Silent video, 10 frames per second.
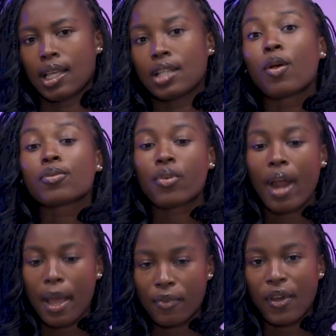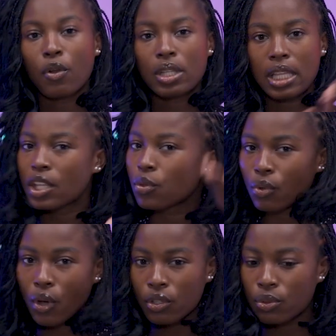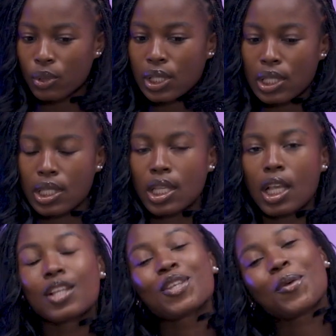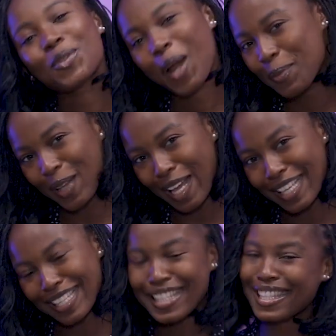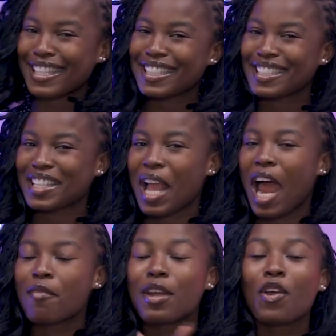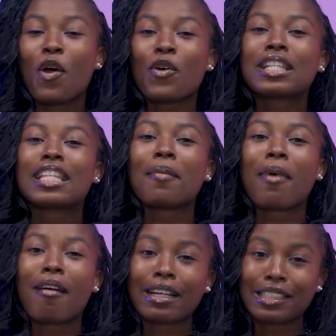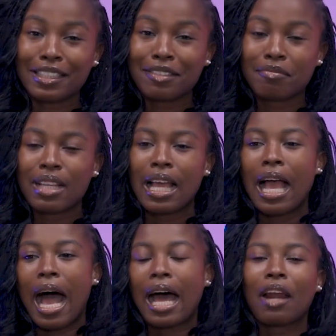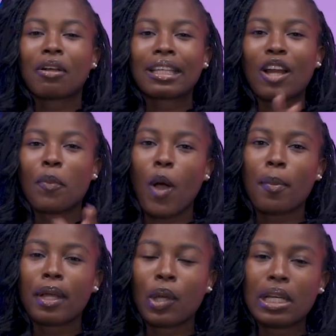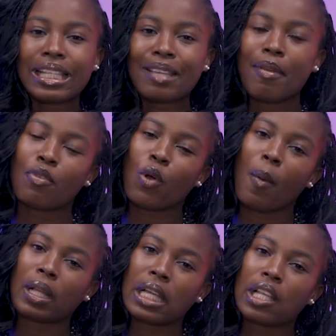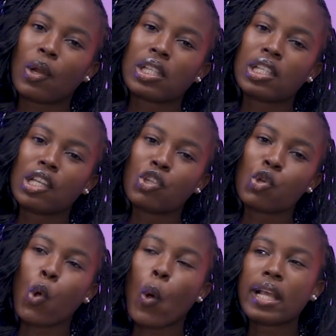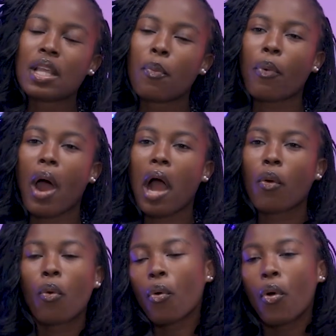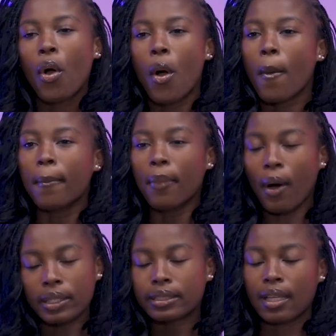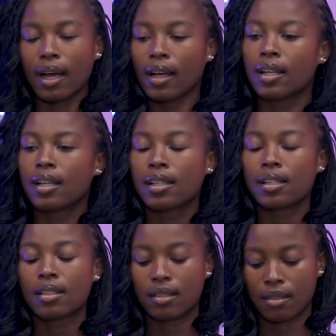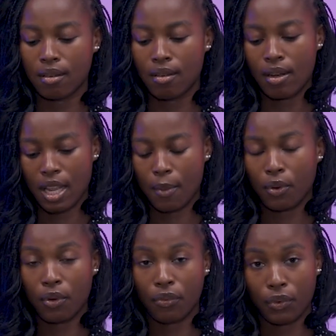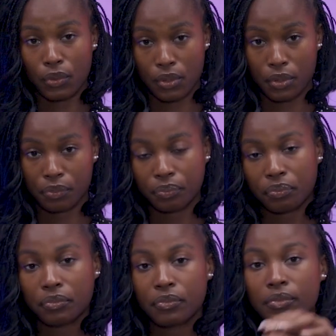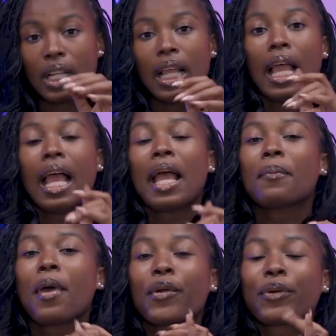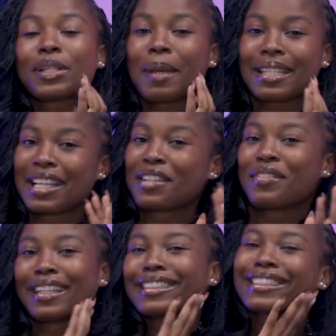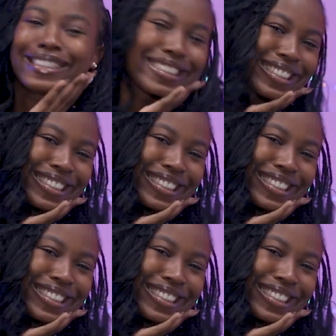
Subscribe. If I don't say it, you will not do it. Subscribe, guys. I remain your host, the Emarachi. I don't think there'll be updates on this case. Maybe they'll come out and tell us it's a joke or it's a prank. But God help all of us. Merry Christmas in advance.